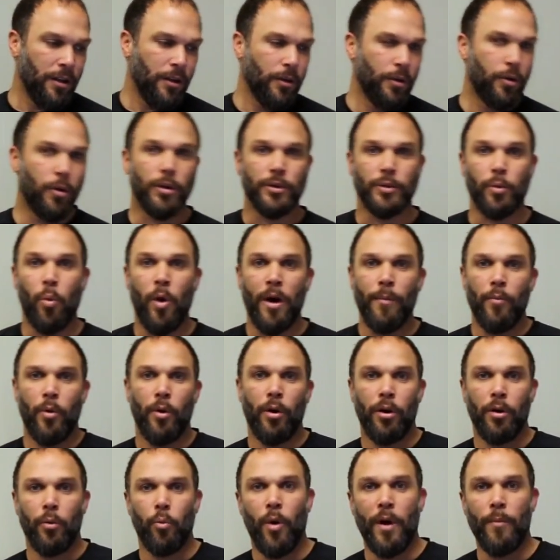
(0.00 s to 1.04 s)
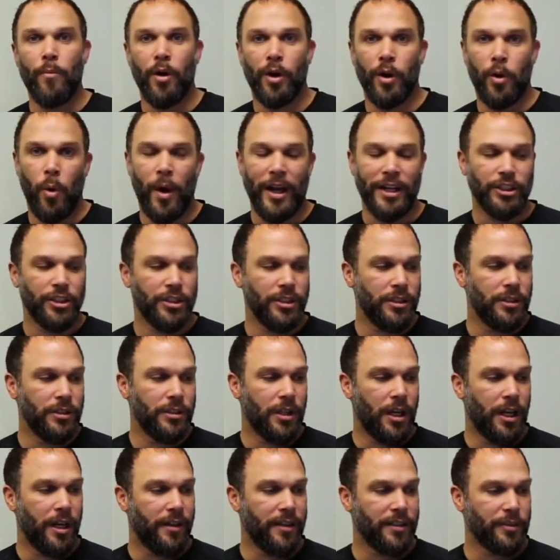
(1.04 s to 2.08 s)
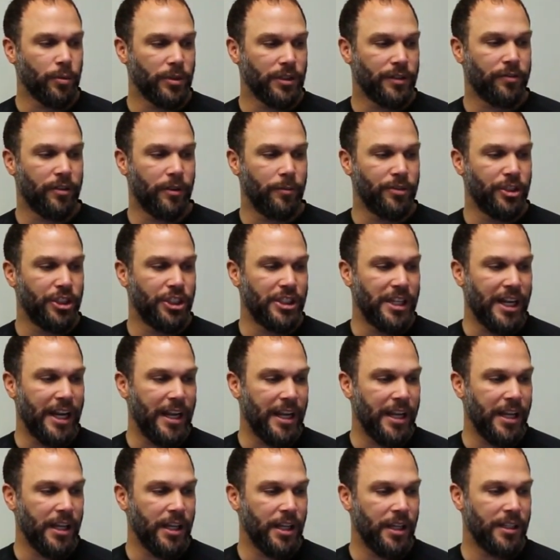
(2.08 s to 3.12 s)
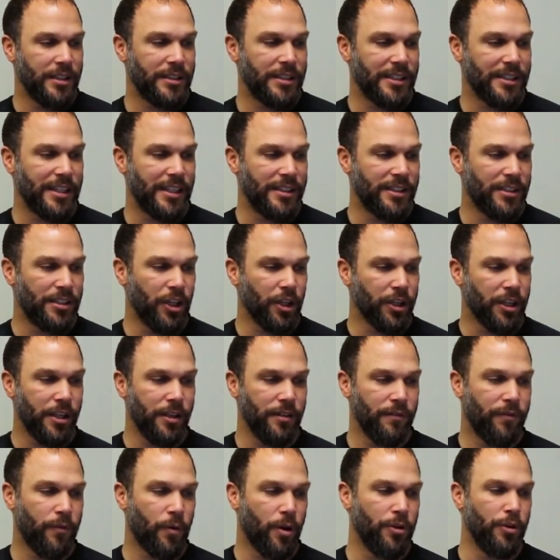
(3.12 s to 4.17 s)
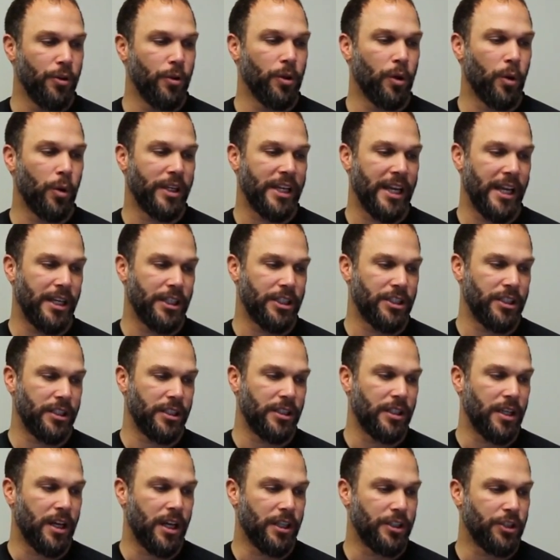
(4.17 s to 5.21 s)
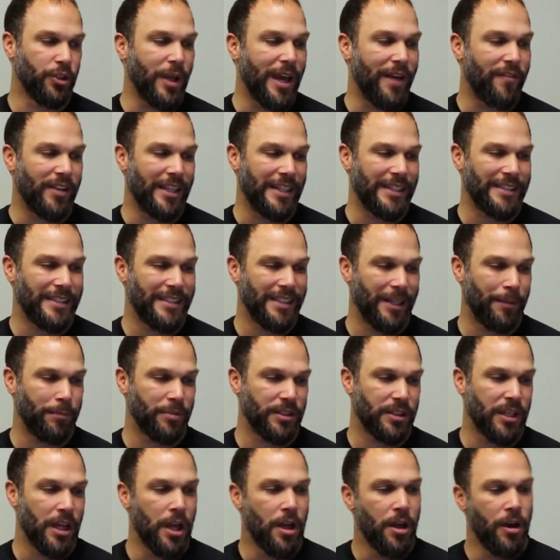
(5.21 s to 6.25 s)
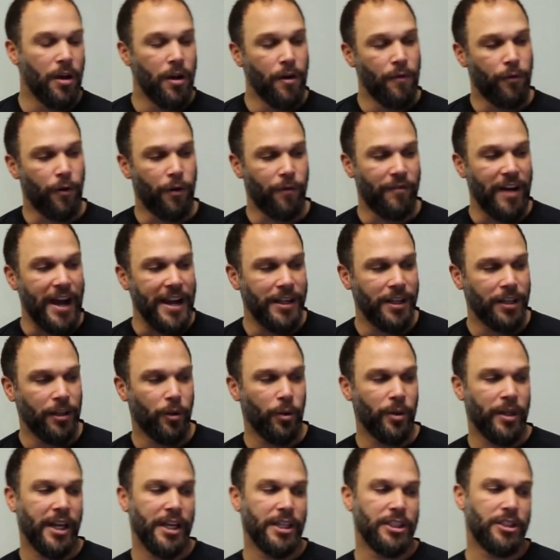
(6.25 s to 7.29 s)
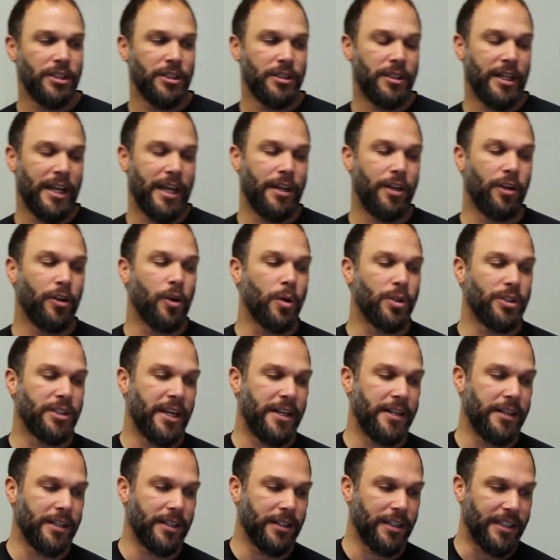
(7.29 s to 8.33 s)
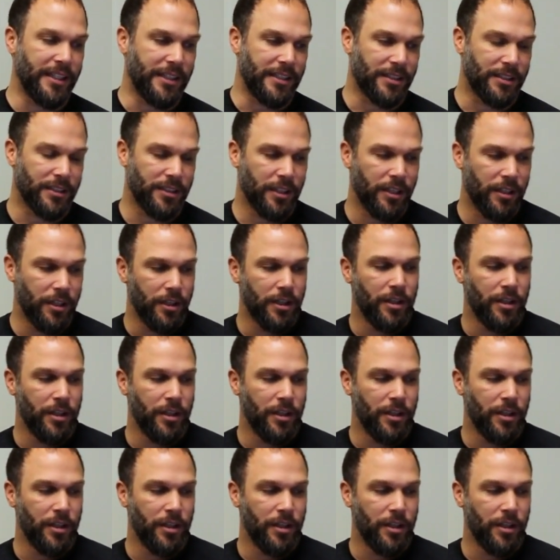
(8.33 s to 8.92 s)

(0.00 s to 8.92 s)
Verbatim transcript: Cool. So one more one more question. Uh, this one's from Jay. He says he's looking for a new location. Uh, do you have any tips for finding a location and negotiating a lease?